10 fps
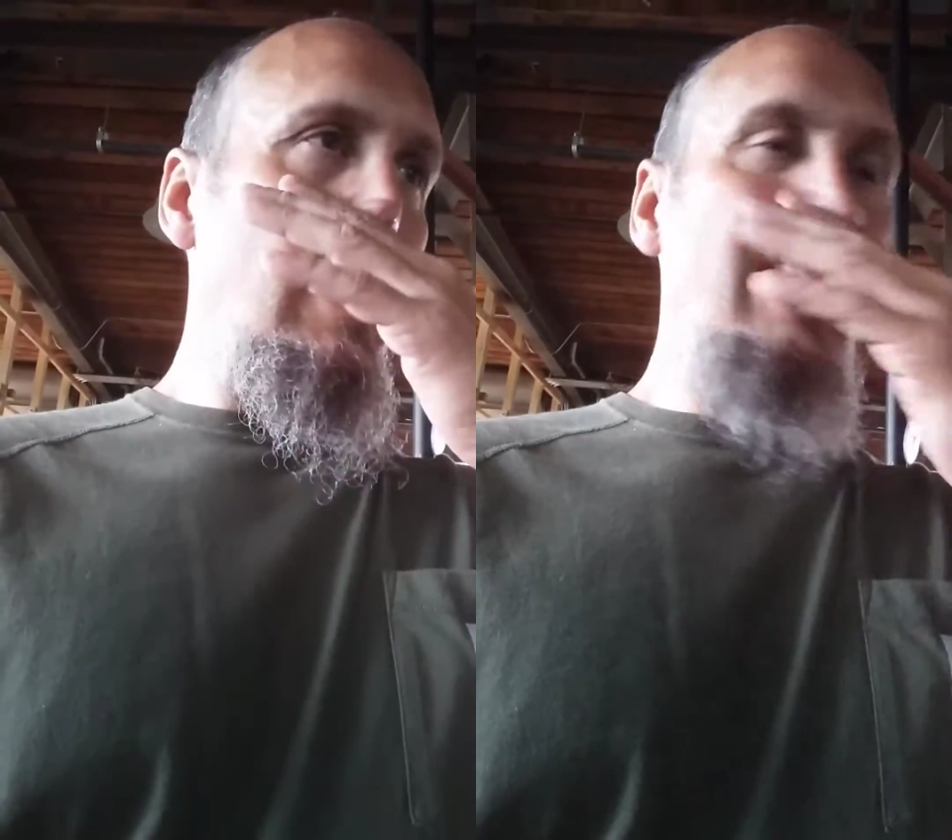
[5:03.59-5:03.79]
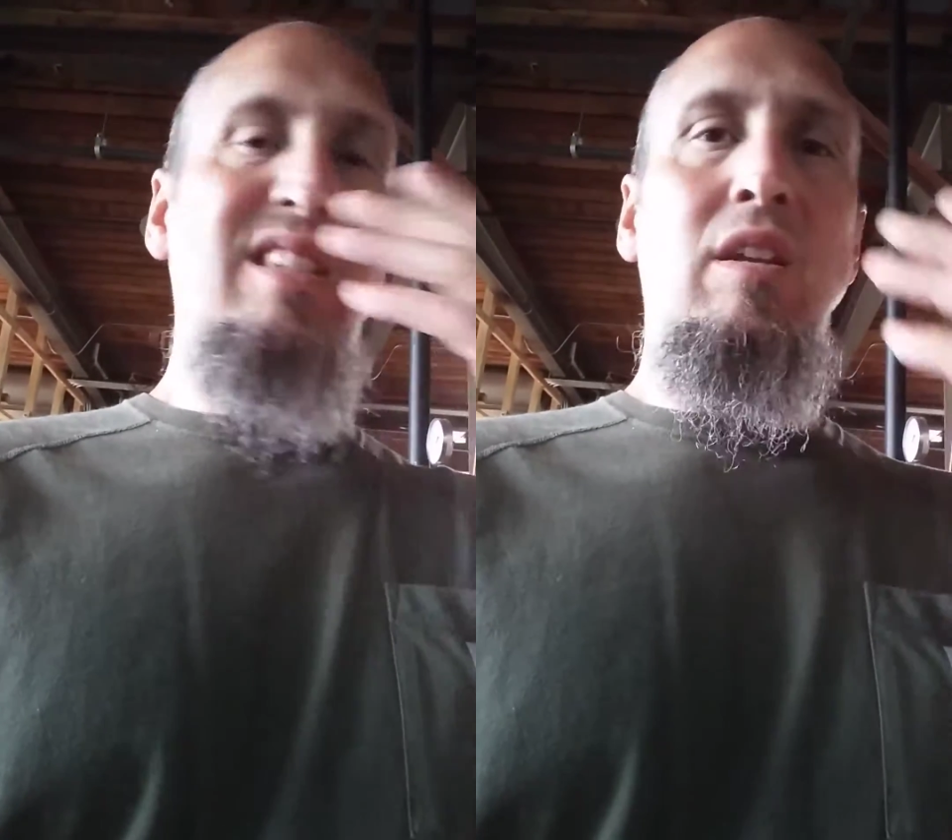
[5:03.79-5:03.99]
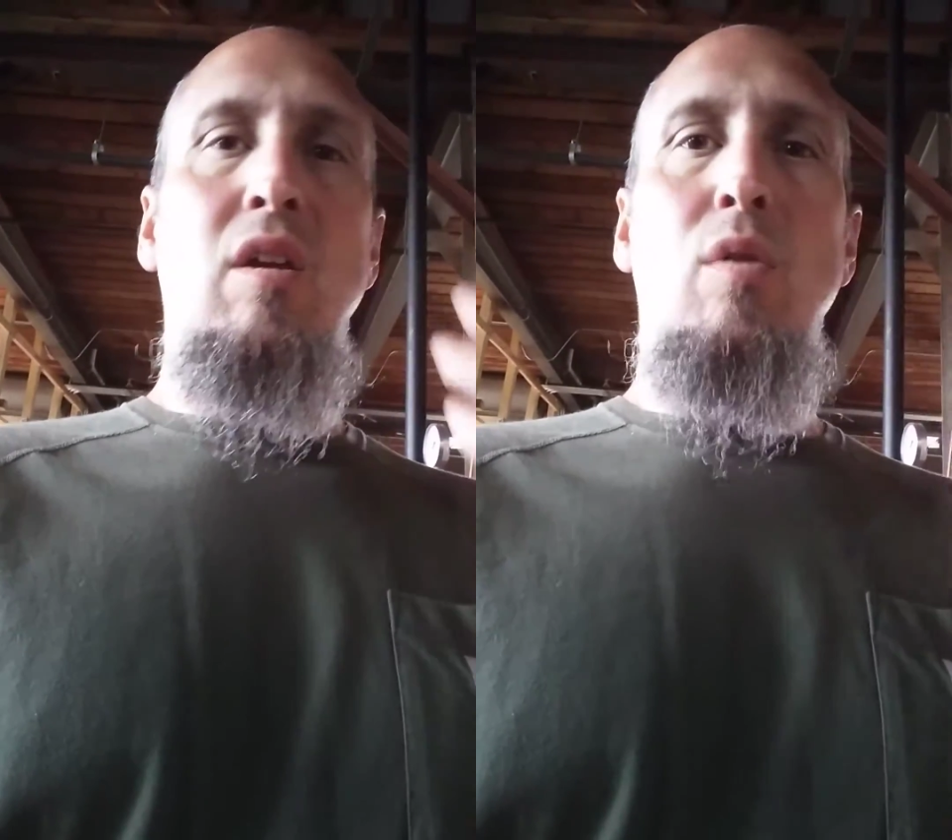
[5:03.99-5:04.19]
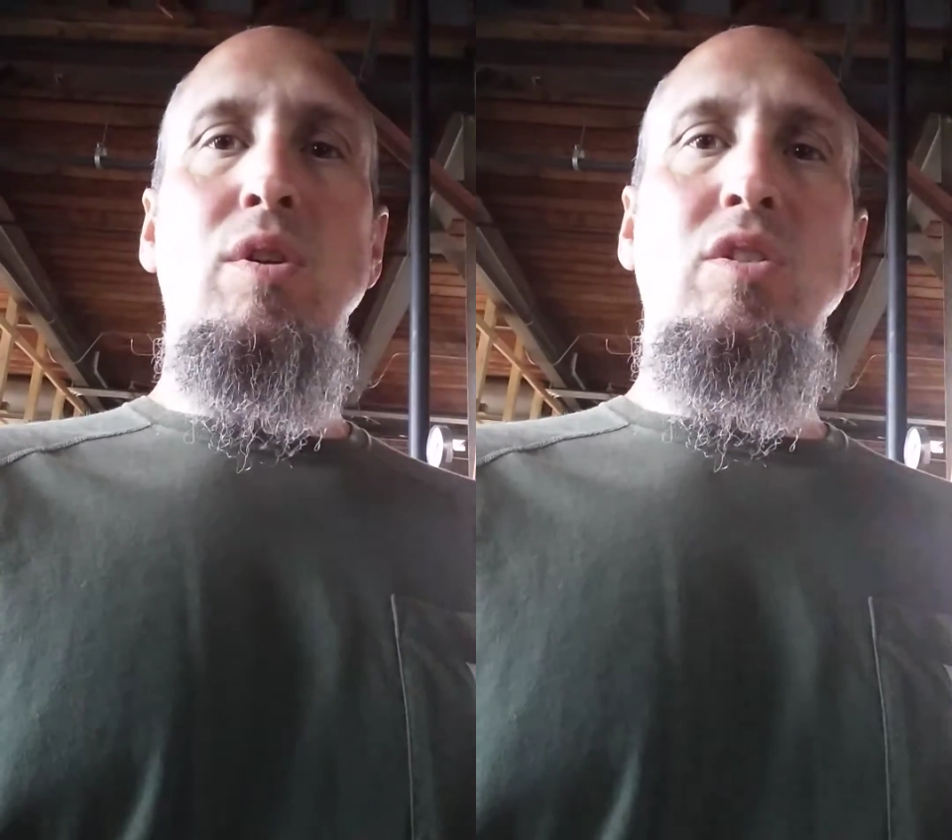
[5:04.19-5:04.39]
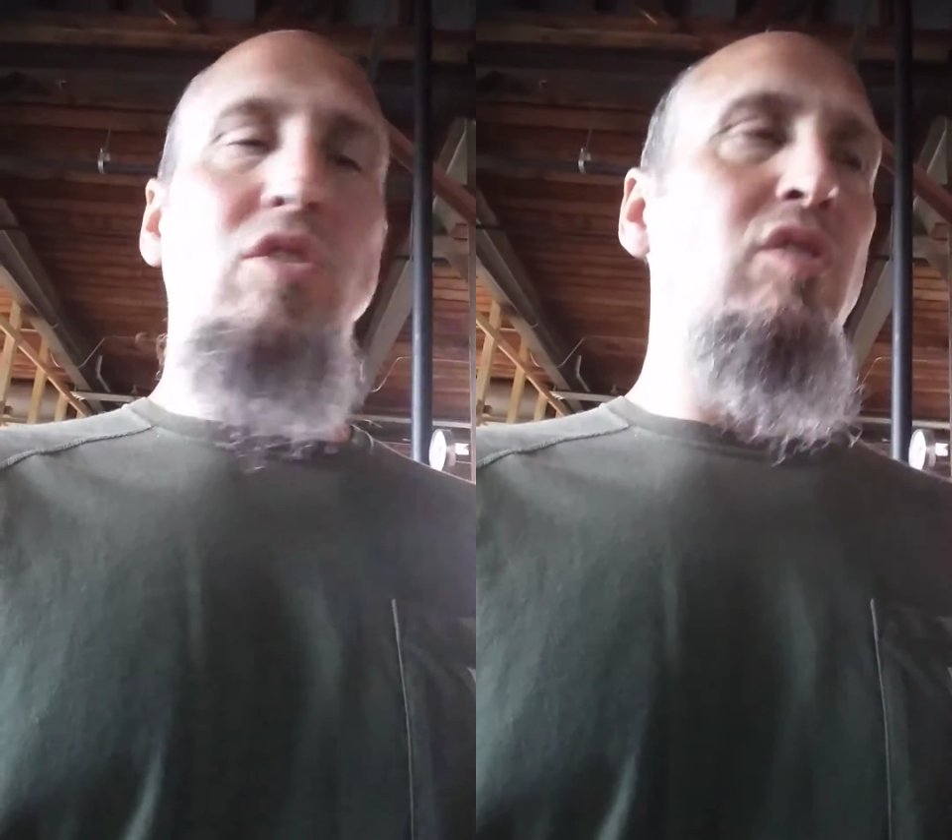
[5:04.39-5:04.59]
it isn't
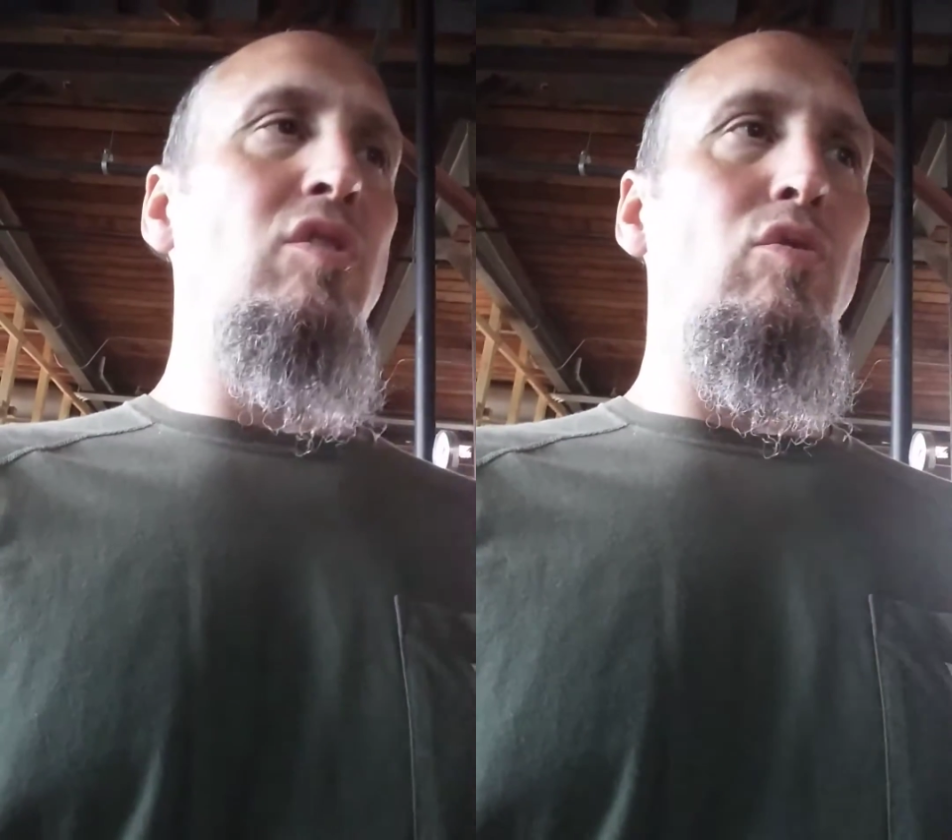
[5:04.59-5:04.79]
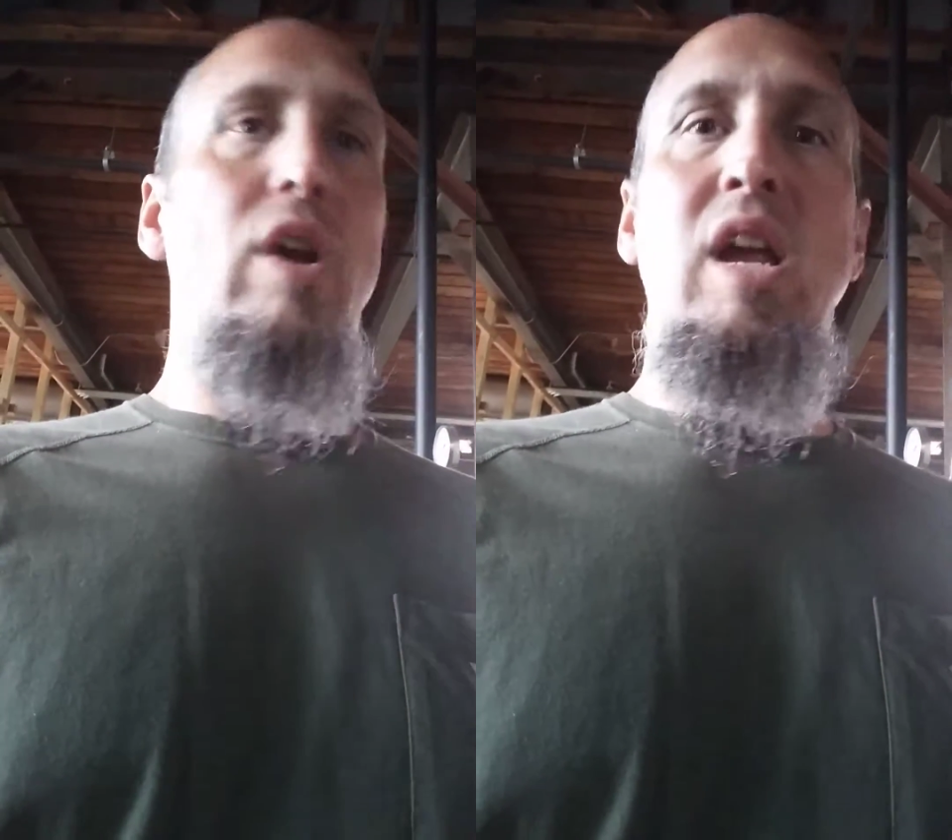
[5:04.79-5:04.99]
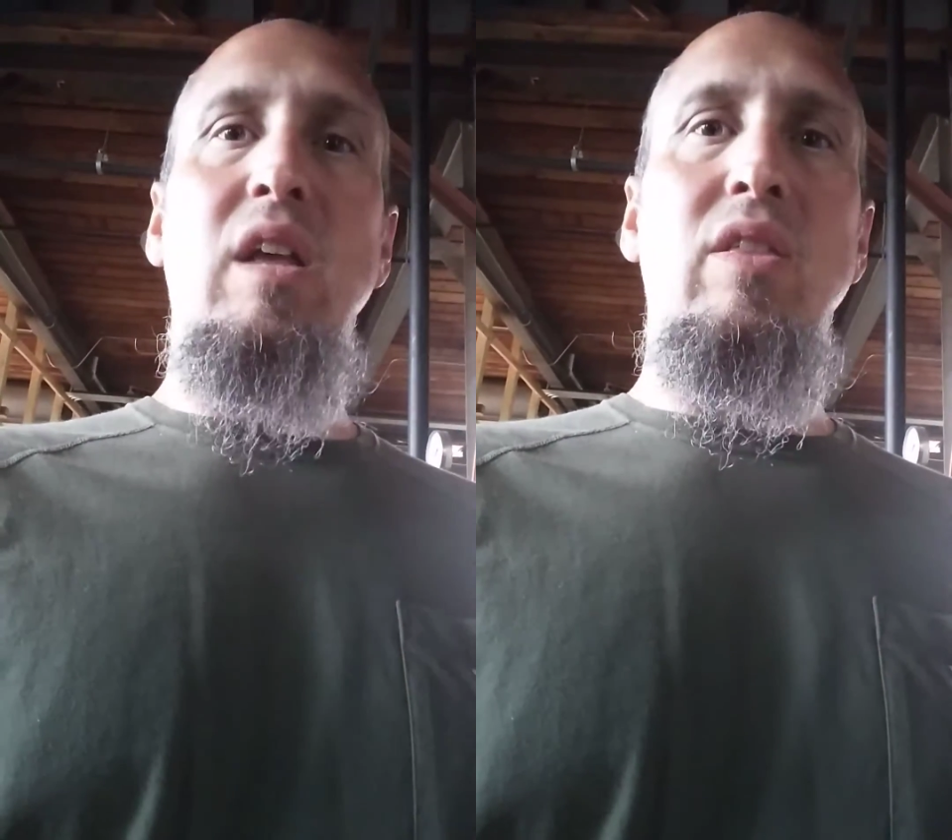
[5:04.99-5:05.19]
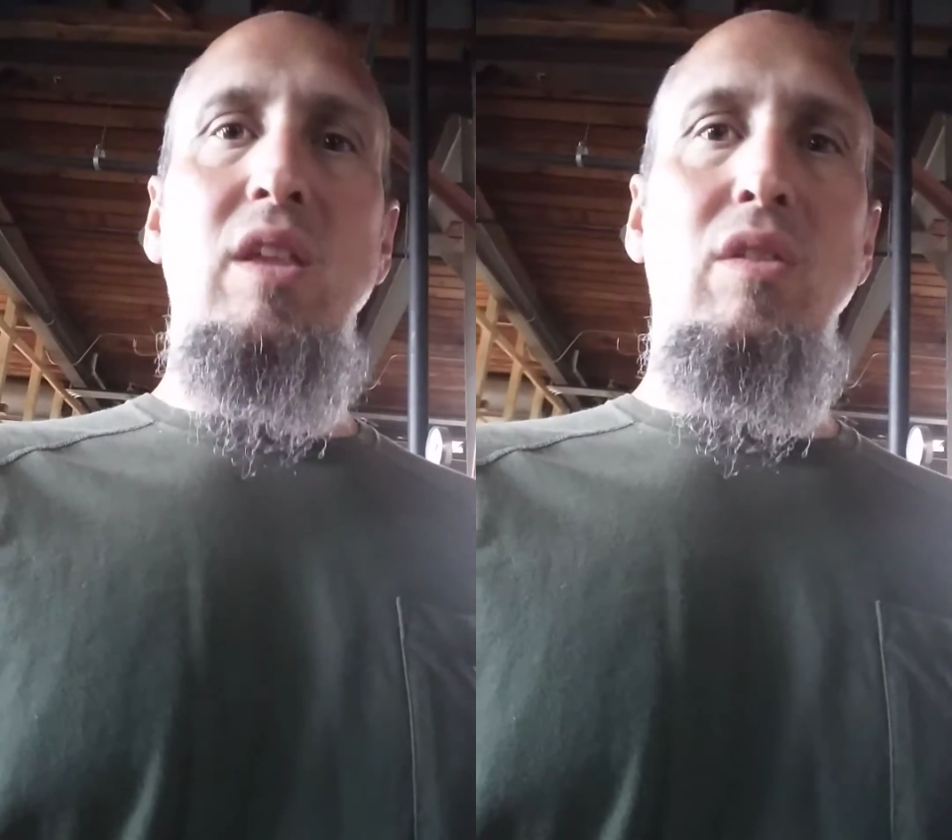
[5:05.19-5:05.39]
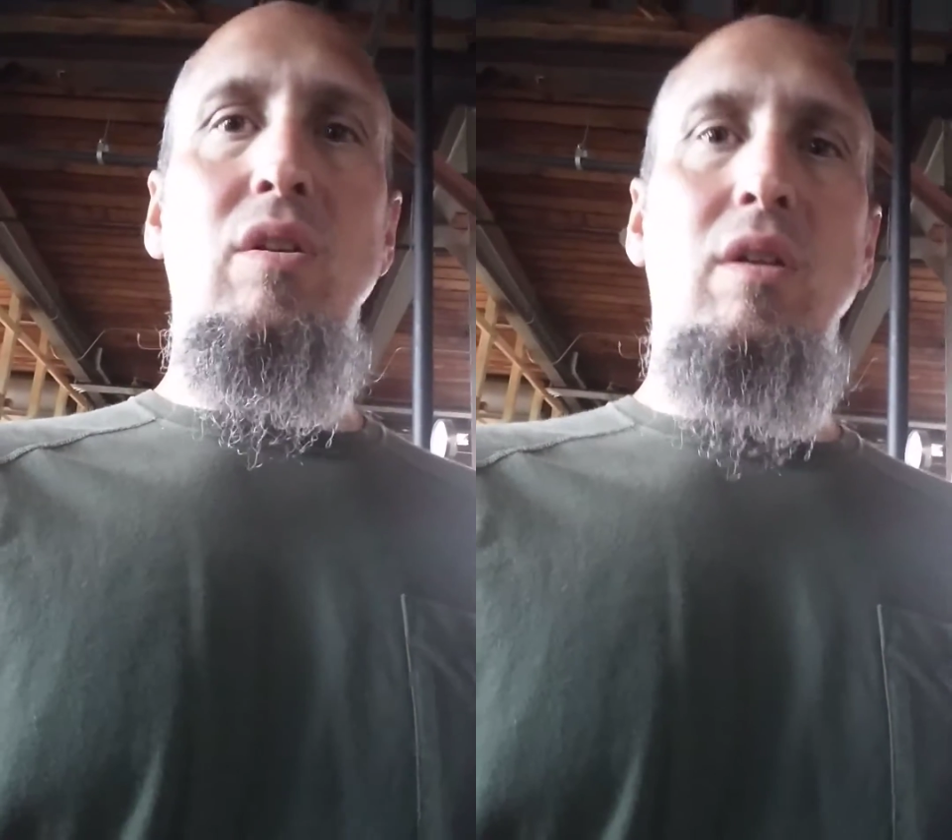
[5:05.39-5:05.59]
always just strength
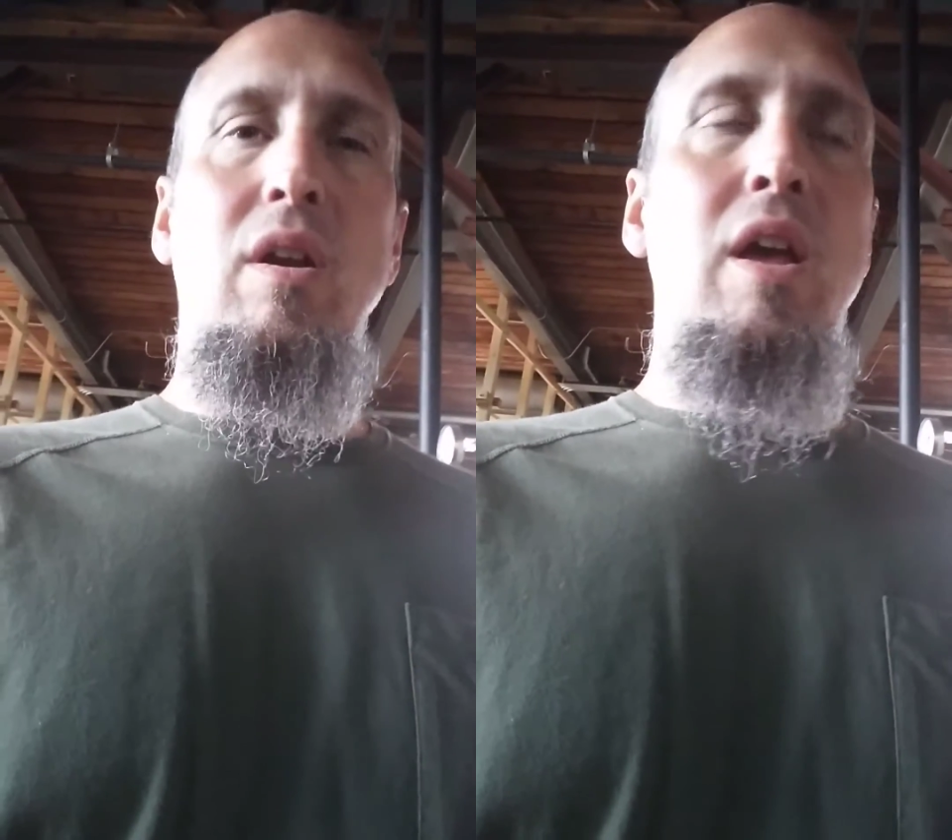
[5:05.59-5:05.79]
either.